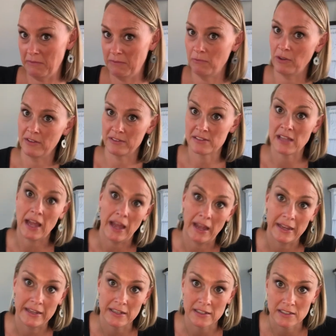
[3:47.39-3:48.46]
Well, it's not
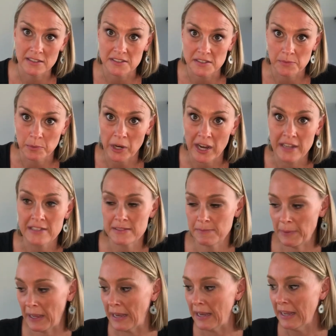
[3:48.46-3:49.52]
high end because the price,
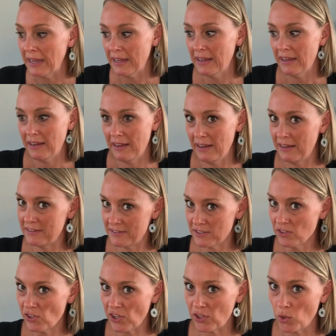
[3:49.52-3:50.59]
but it's
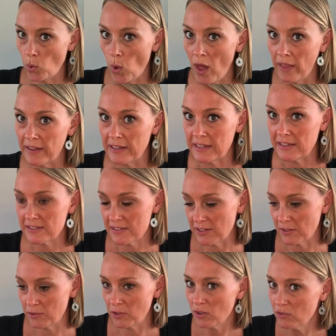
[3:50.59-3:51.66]
still good quality.
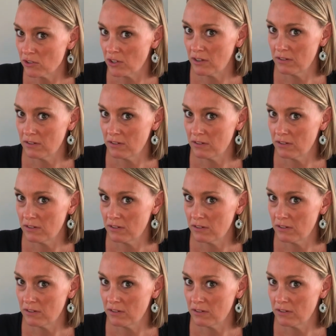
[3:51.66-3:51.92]
So don't